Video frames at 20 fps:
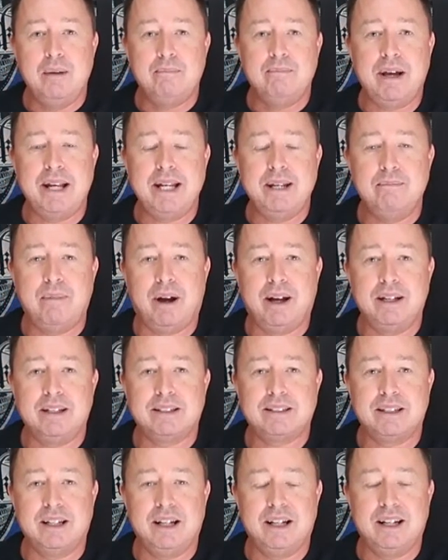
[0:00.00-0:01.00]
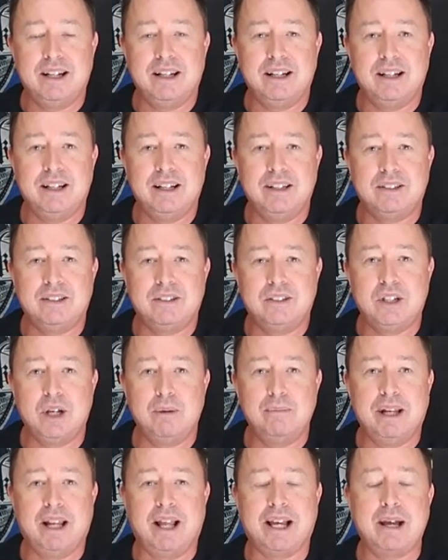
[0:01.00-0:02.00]
Many might
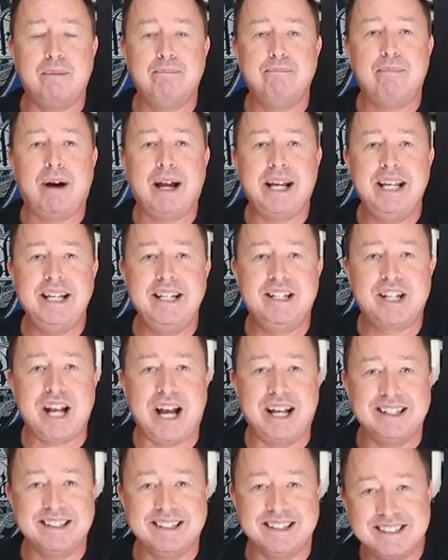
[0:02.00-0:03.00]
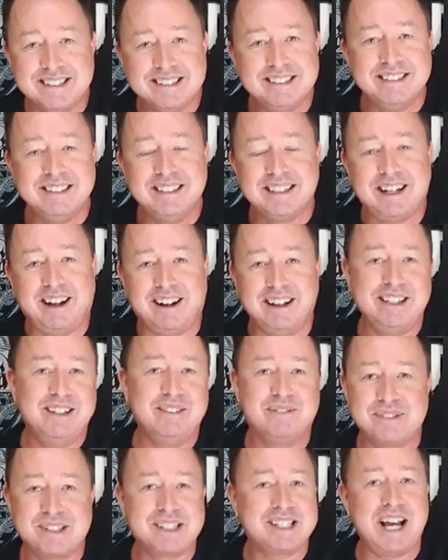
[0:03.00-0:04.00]
term it like a monkey chant kind
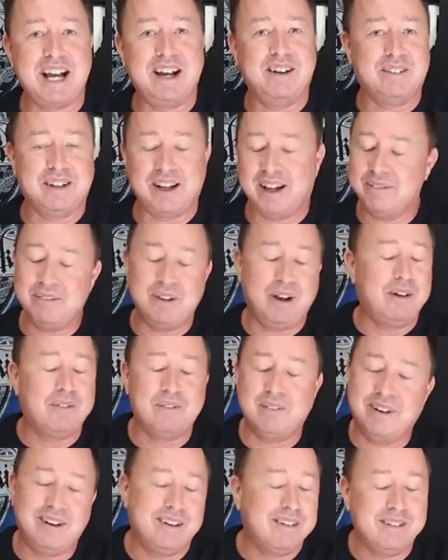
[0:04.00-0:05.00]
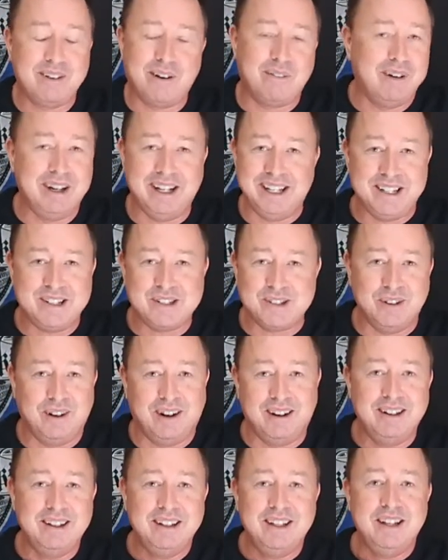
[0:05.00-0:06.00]
of sound. I'm not really
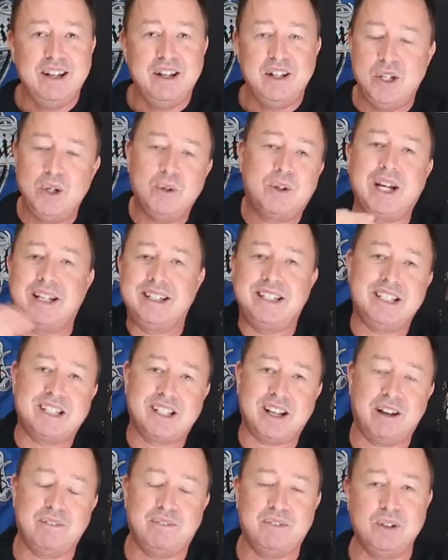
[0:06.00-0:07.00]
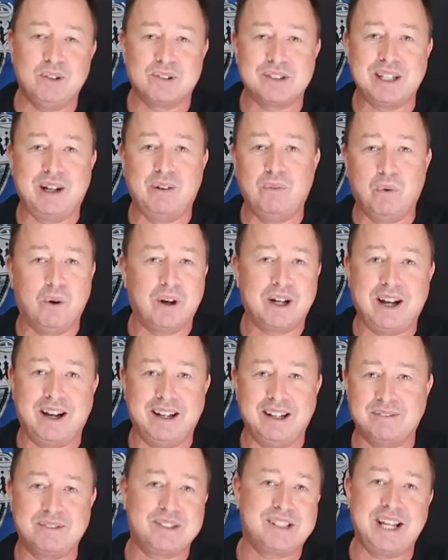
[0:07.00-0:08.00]
sure. You can decide for yourself what
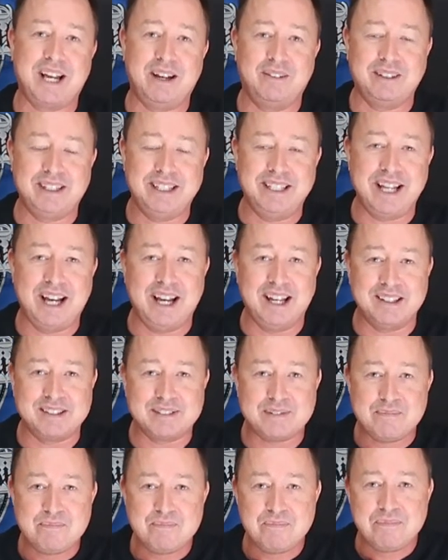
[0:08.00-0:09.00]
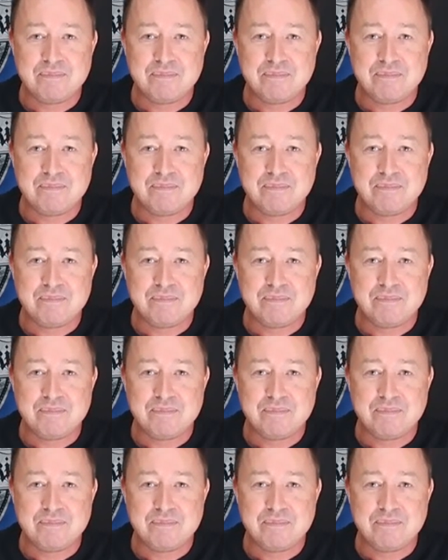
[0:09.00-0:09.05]
kind of sound he has.